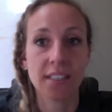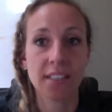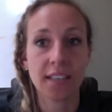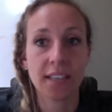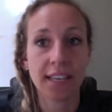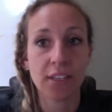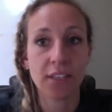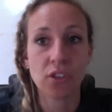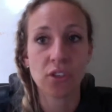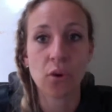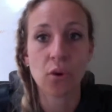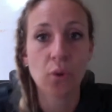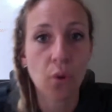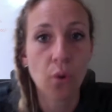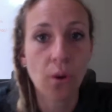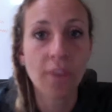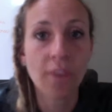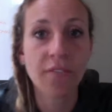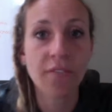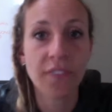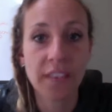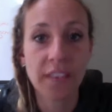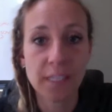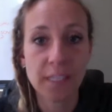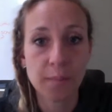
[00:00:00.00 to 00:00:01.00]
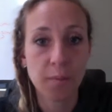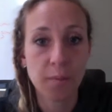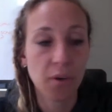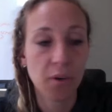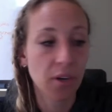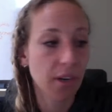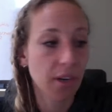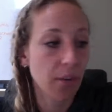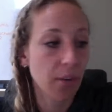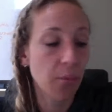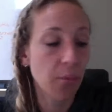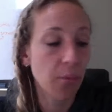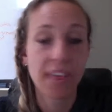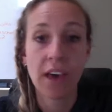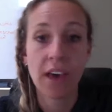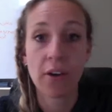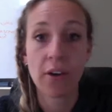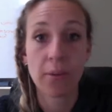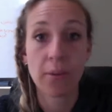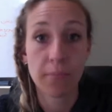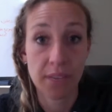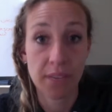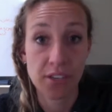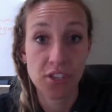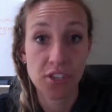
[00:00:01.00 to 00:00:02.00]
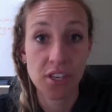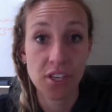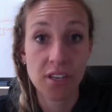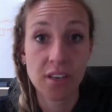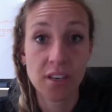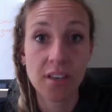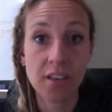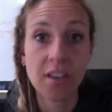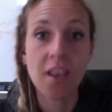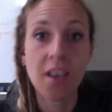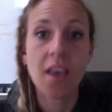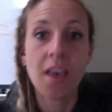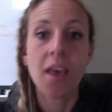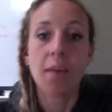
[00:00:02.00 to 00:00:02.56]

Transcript: Like, don't go on Facebook without a mission,